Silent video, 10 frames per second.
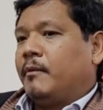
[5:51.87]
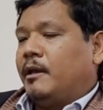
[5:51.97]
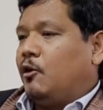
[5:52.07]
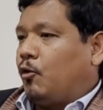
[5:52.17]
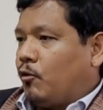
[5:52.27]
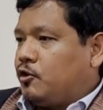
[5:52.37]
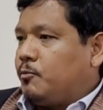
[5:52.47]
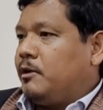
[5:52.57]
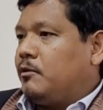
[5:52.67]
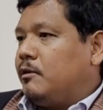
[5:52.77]

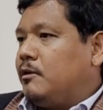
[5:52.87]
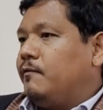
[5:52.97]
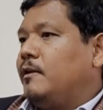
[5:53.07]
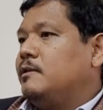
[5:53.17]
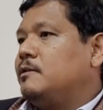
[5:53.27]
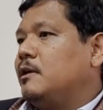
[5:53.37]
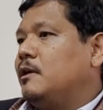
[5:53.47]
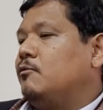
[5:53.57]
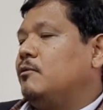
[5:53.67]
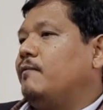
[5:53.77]
encroachment or interference
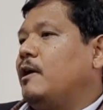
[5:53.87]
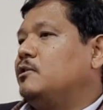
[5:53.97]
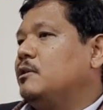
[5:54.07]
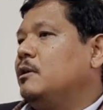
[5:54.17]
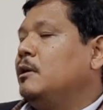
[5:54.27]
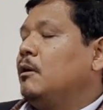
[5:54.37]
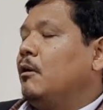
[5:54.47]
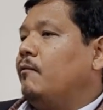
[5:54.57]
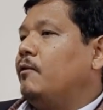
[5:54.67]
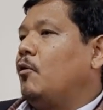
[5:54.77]
into the functioning
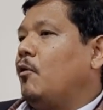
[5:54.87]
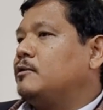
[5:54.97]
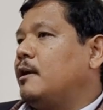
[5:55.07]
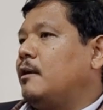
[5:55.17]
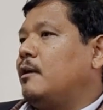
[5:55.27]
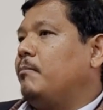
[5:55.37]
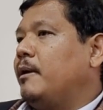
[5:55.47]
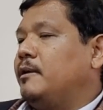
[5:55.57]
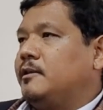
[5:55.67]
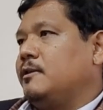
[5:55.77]
of the courts that are run by
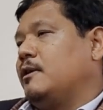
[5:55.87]
the district